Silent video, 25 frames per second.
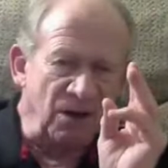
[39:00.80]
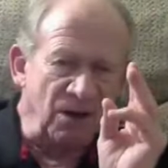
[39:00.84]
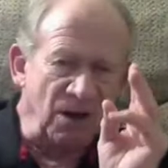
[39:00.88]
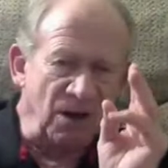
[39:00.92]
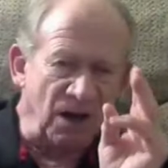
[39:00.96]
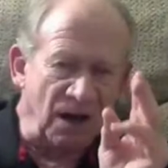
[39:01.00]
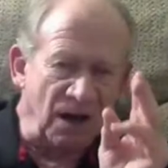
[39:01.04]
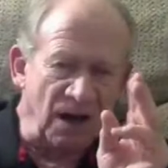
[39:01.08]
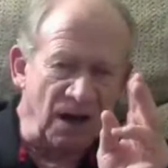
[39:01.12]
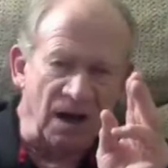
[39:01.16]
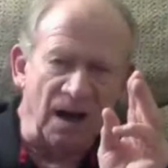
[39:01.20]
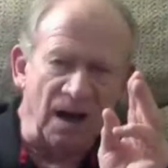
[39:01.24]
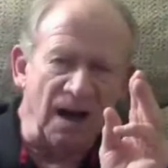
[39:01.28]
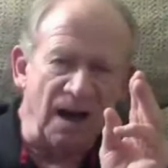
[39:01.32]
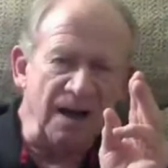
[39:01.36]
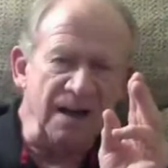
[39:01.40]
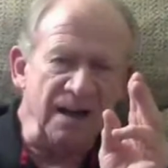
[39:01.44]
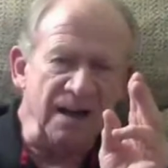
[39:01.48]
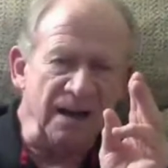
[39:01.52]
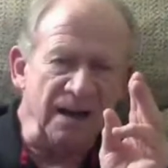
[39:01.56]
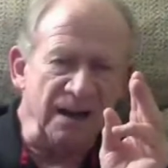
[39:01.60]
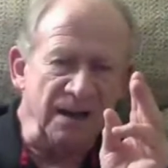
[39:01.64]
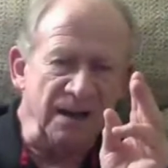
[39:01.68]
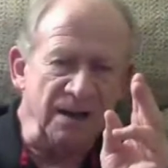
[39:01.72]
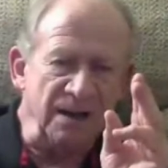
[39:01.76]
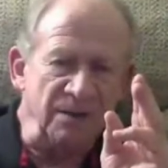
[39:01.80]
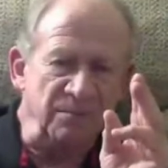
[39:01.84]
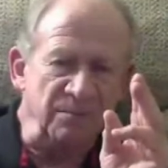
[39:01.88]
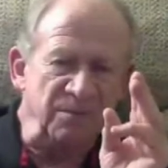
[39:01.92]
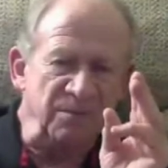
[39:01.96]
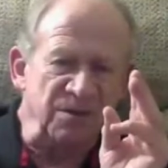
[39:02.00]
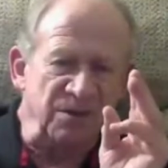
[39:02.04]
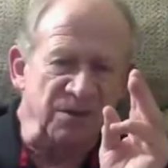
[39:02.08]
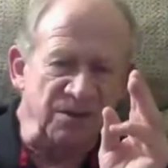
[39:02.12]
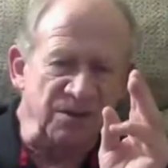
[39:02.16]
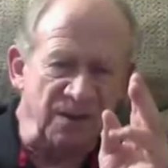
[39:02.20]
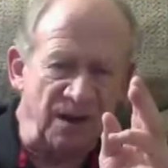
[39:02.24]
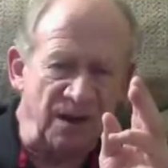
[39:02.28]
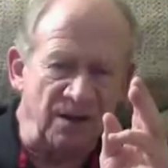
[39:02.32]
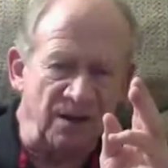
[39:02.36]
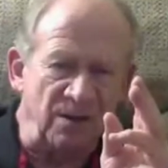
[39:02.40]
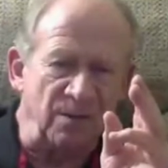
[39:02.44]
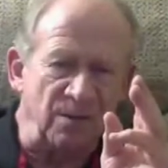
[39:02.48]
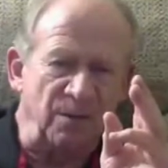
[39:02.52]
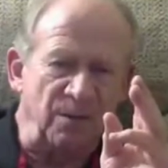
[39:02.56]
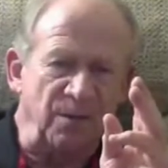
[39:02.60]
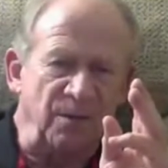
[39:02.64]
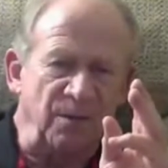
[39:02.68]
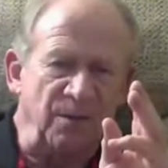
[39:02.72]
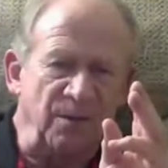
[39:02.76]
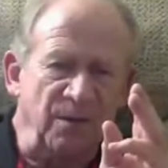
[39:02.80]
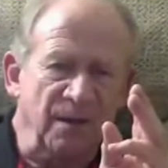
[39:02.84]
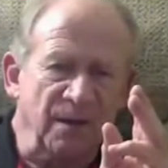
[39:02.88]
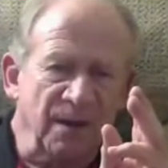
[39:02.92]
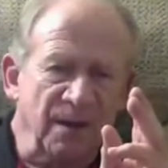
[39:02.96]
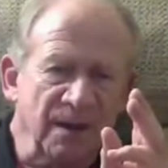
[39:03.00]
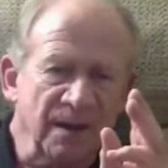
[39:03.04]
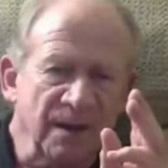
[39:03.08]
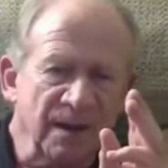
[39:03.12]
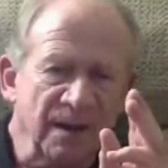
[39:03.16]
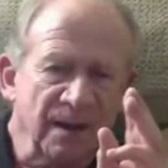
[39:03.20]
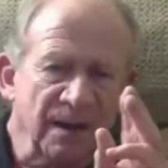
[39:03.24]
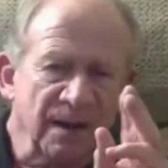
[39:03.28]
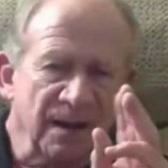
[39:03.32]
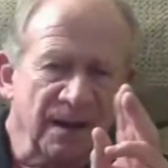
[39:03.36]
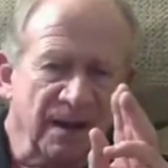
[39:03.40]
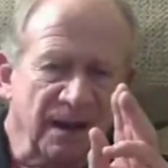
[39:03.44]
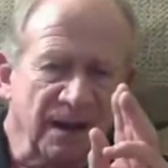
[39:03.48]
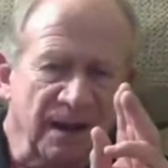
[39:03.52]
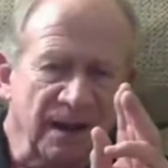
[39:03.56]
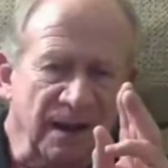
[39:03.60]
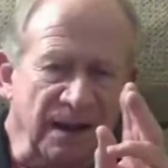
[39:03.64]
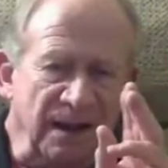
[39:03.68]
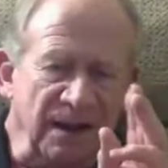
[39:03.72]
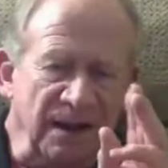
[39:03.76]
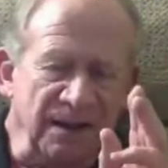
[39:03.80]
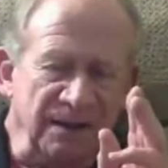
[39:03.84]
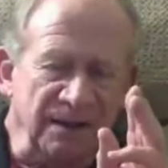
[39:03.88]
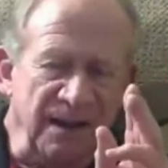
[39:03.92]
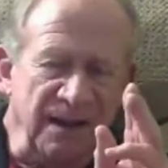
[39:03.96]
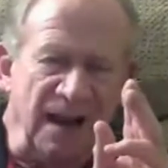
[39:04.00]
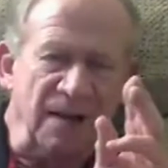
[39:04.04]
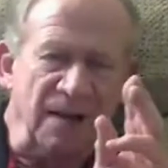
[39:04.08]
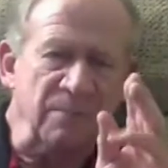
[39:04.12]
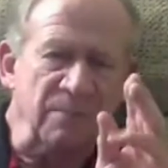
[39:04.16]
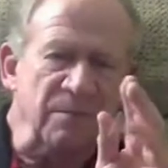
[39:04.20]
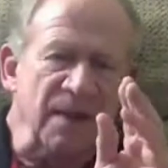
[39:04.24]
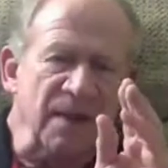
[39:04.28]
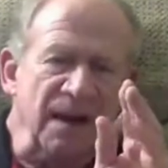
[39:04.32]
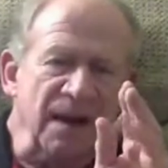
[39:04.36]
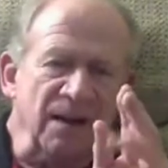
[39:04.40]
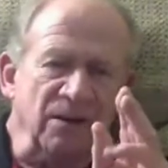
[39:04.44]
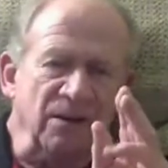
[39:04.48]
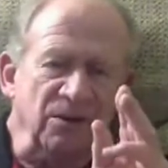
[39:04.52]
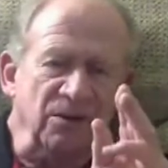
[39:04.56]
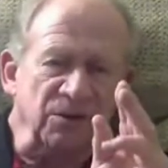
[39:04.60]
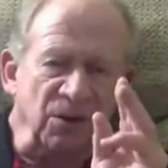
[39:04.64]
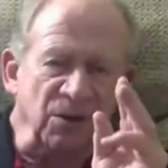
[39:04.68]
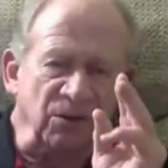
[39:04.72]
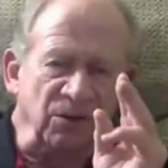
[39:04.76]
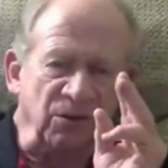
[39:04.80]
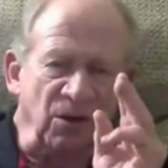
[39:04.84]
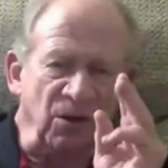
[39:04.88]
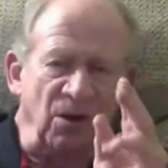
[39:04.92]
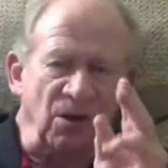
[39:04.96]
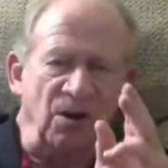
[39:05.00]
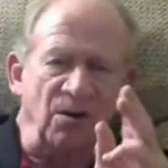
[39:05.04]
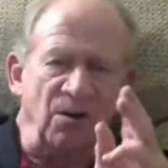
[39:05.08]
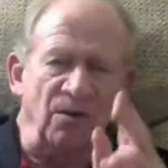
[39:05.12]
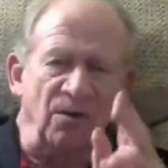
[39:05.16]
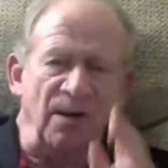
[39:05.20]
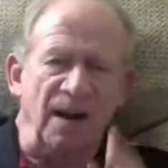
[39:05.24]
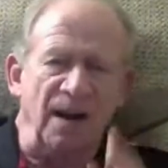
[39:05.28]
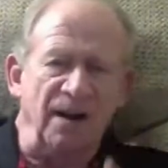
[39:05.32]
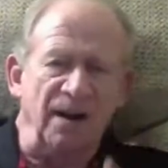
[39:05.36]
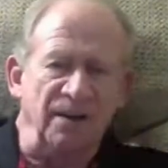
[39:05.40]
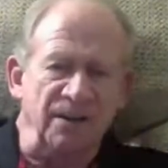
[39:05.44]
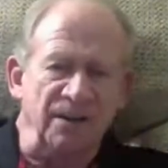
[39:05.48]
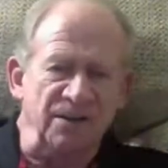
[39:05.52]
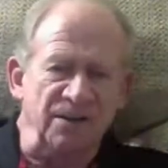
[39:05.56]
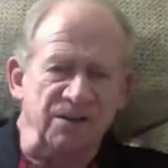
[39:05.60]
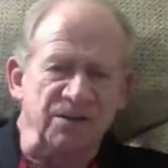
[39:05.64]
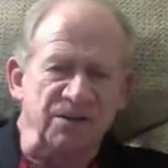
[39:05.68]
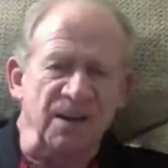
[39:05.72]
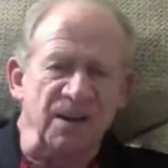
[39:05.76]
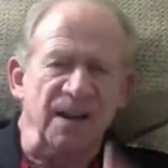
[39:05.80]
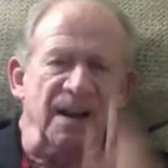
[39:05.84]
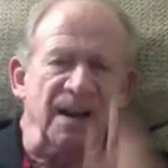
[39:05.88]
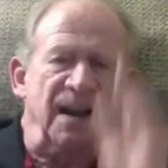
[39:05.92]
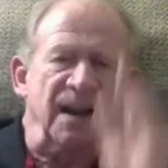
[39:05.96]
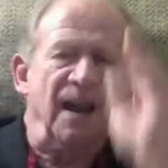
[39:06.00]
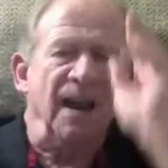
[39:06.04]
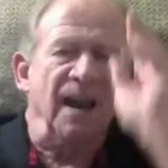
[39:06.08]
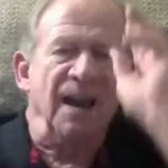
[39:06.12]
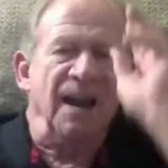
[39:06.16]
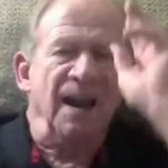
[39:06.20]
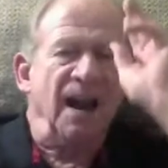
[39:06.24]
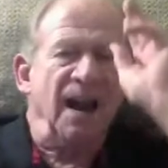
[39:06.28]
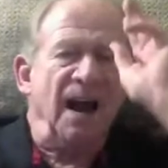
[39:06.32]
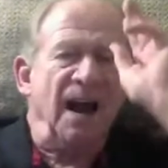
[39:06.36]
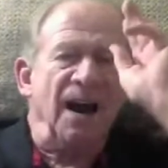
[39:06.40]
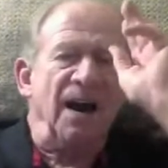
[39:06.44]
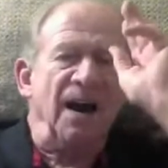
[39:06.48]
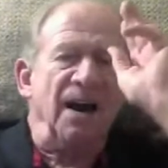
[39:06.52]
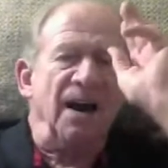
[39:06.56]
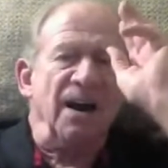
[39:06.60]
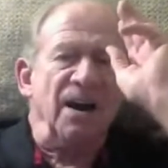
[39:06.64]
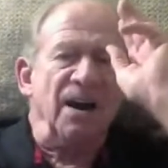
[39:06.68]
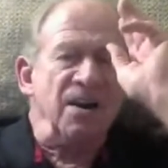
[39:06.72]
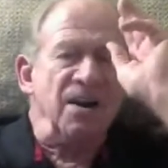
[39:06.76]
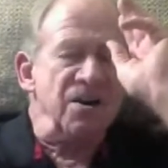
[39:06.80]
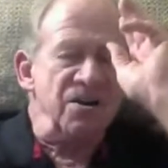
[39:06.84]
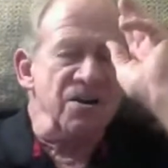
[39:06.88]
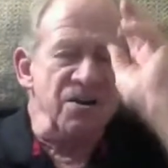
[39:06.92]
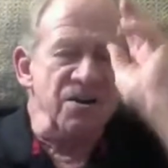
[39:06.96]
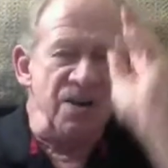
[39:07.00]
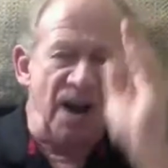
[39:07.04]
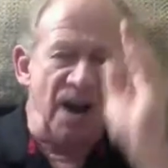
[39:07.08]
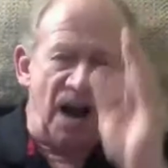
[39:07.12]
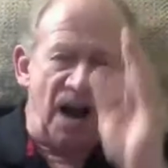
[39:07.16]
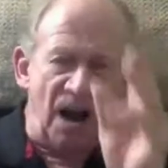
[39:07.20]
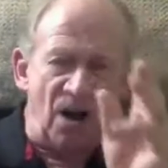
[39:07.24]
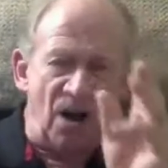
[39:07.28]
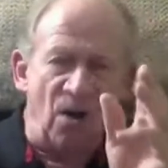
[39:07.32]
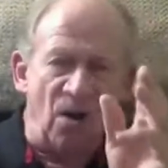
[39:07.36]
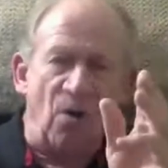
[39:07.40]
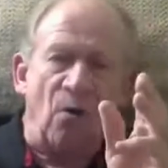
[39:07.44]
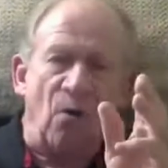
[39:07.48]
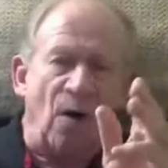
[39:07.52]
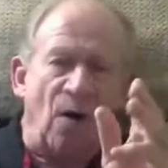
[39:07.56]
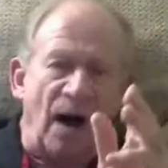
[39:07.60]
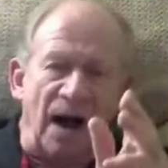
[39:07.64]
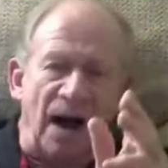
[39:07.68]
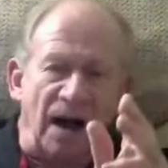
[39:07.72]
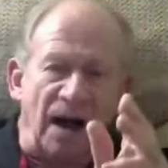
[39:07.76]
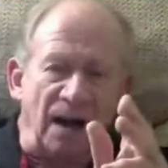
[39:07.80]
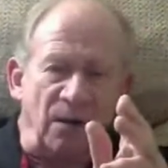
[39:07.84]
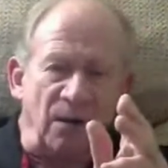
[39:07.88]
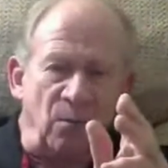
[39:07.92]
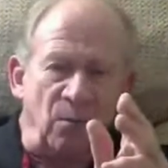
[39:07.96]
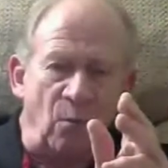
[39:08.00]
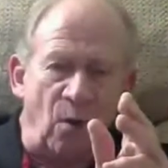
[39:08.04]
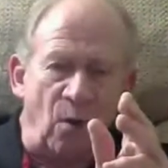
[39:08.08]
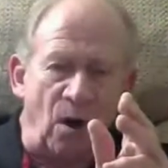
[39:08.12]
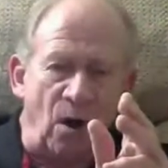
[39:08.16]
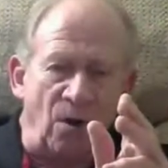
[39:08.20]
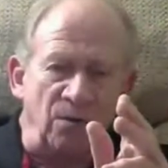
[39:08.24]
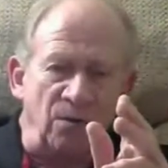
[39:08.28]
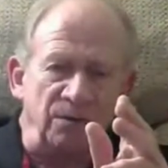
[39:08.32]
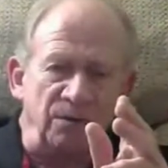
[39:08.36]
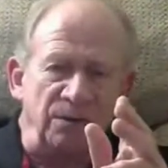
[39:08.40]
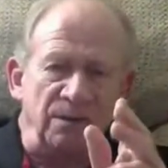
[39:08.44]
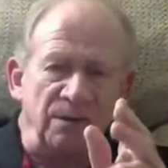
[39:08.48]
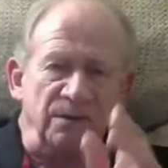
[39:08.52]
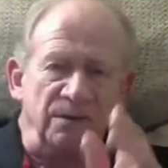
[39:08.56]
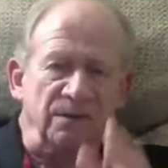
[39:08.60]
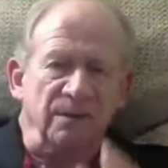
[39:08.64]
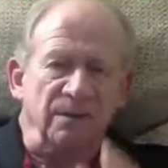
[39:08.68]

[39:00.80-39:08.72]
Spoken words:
God himself in that manner, to turn around and say, no, I won't.